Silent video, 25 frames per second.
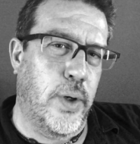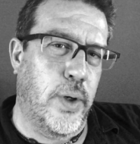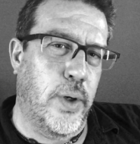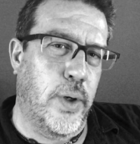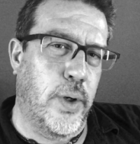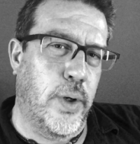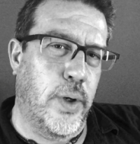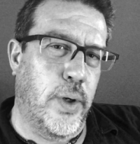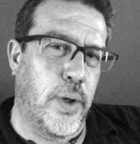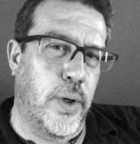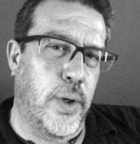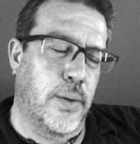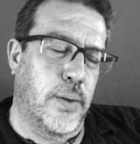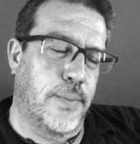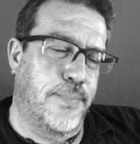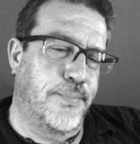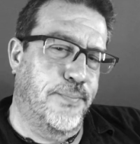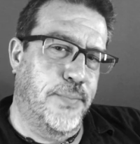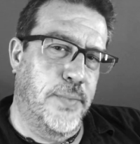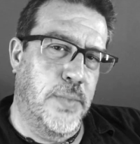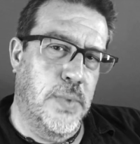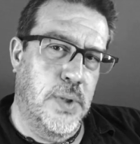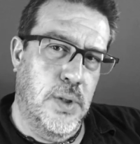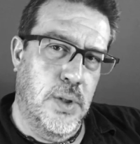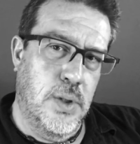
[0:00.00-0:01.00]
Where
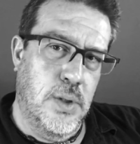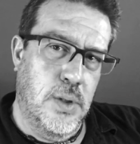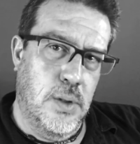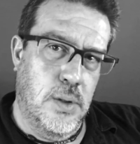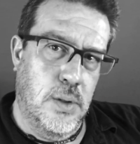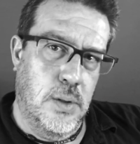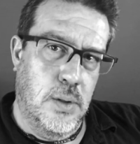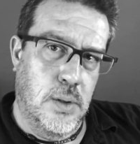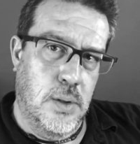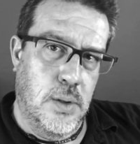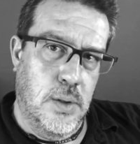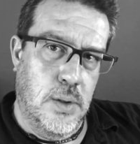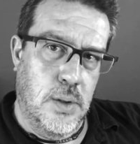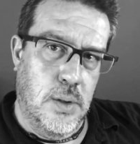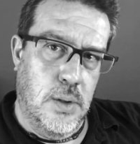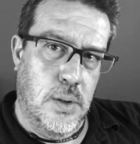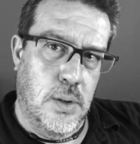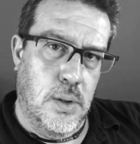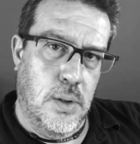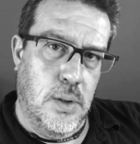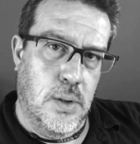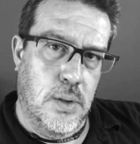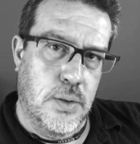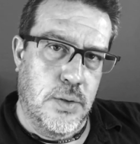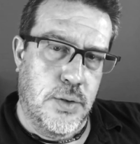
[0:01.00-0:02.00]

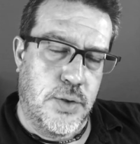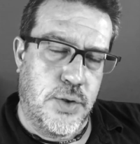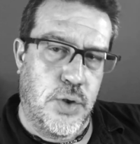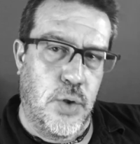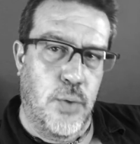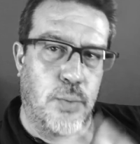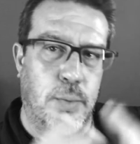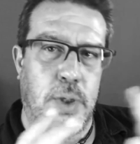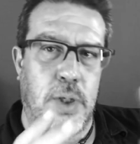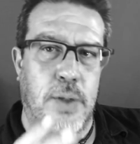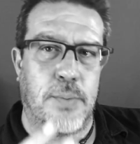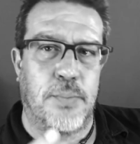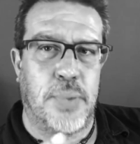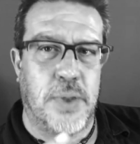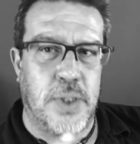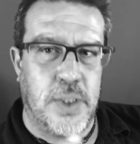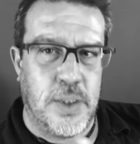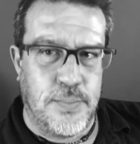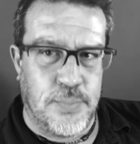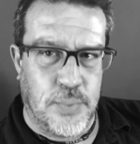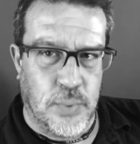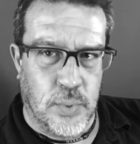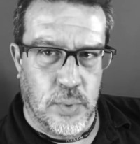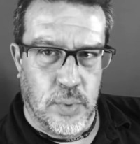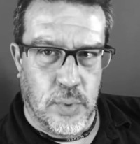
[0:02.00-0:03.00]
so many
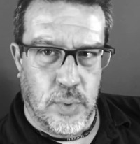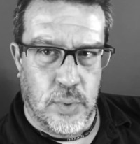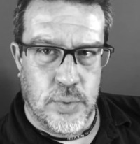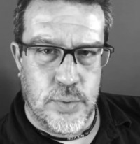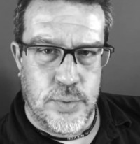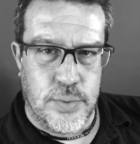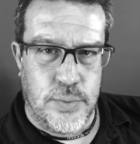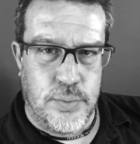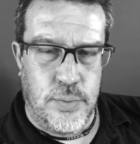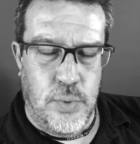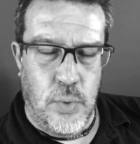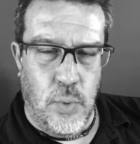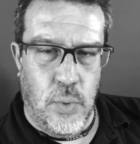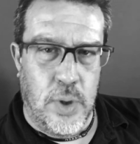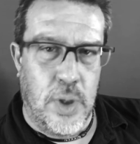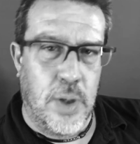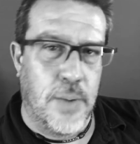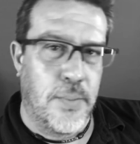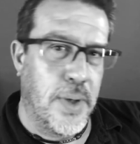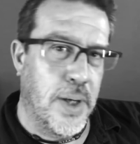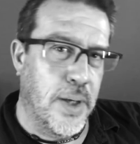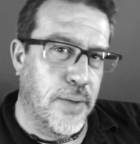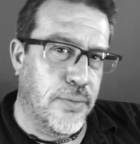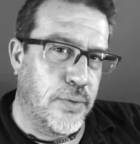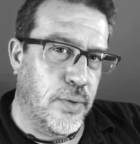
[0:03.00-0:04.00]
people are going
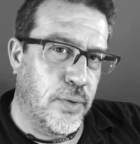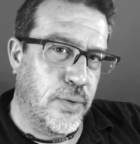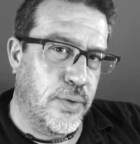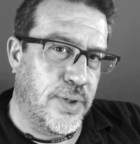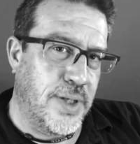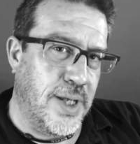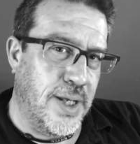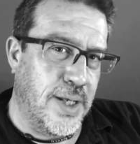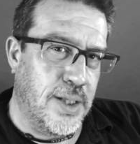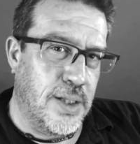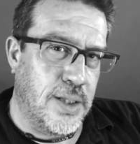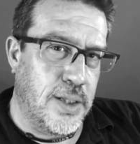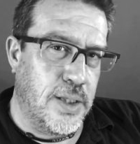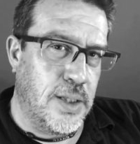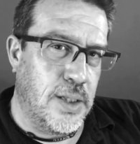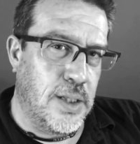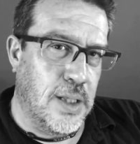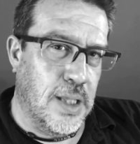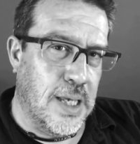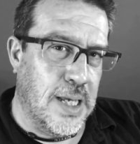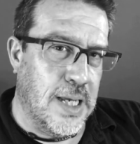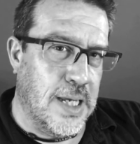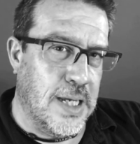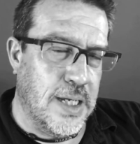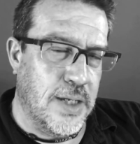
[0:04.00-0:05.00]
about their daily
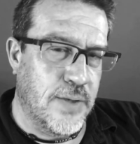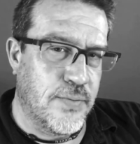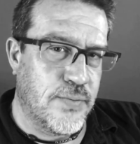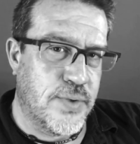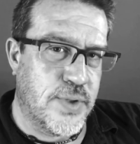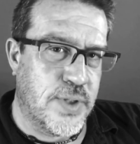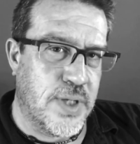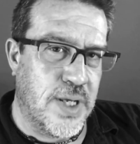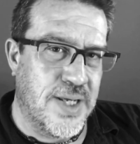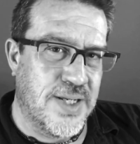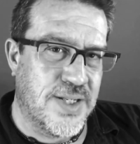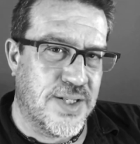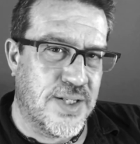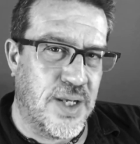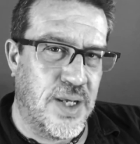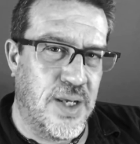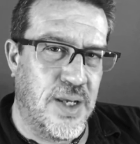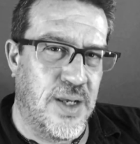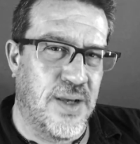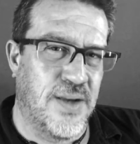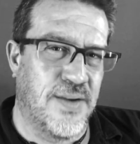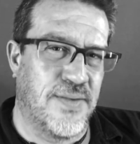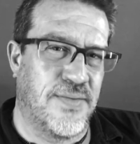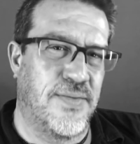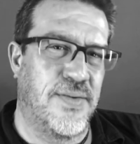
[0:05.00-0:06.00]
lives as
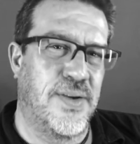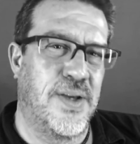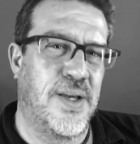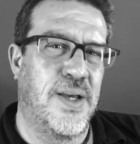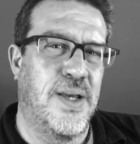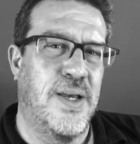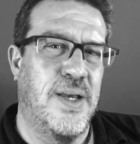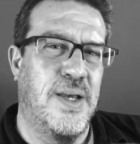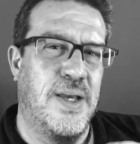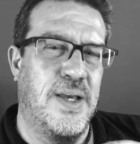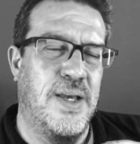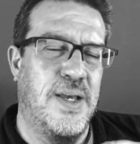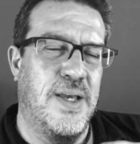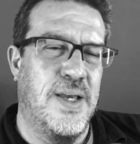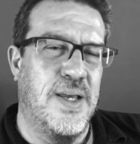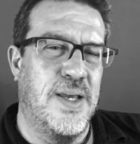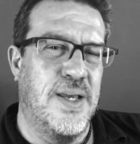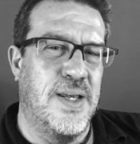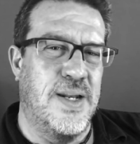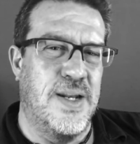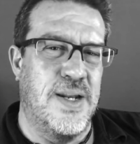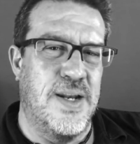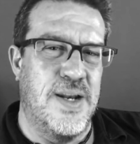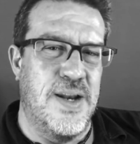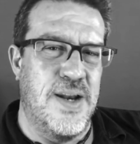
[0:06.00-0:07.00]
if
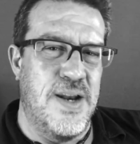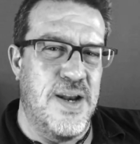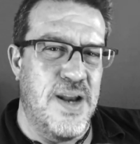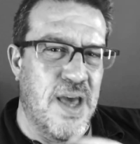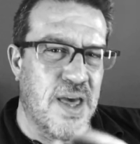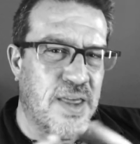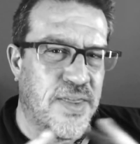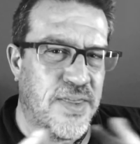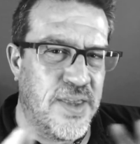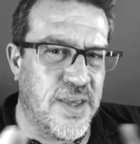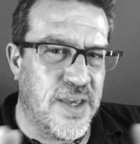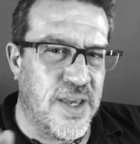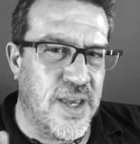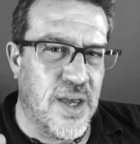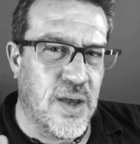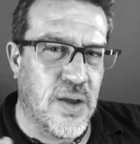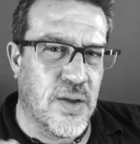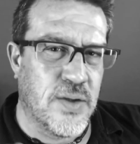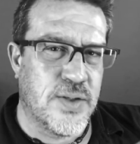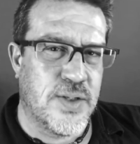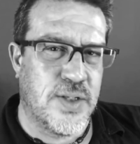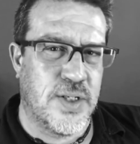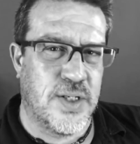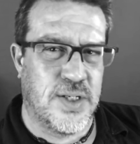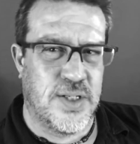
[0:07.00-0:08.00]
nothing
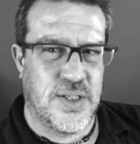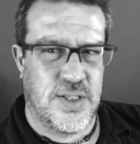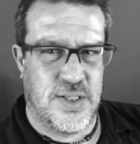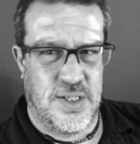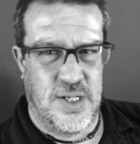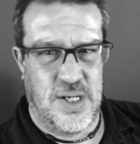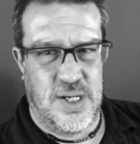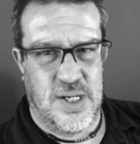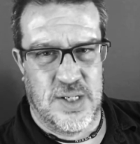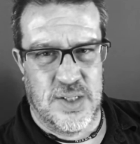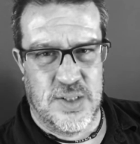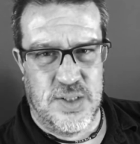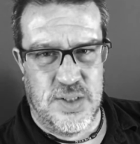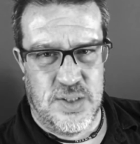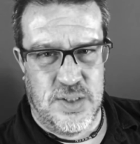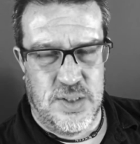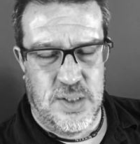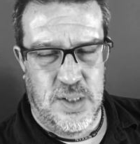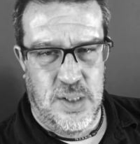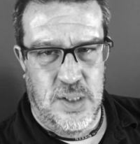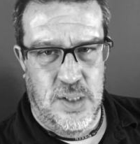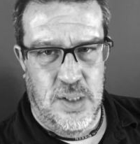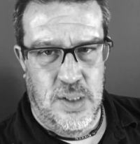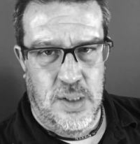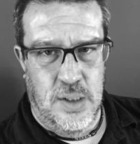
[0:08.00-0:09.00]
else
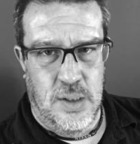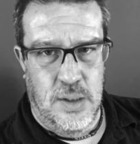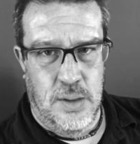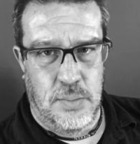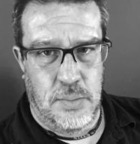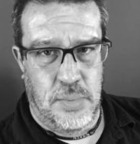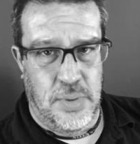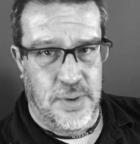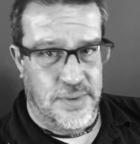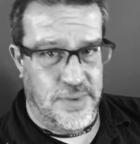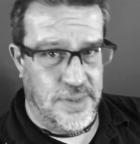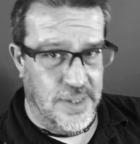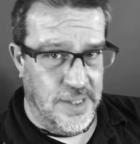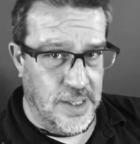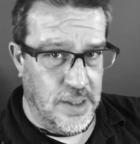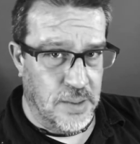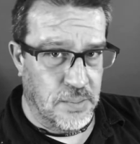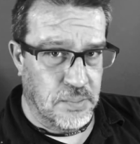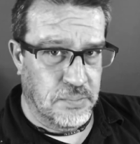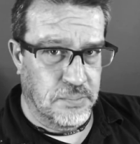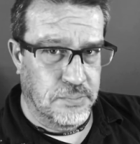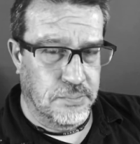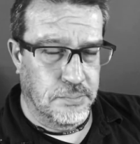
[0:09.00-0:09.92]
exists but them.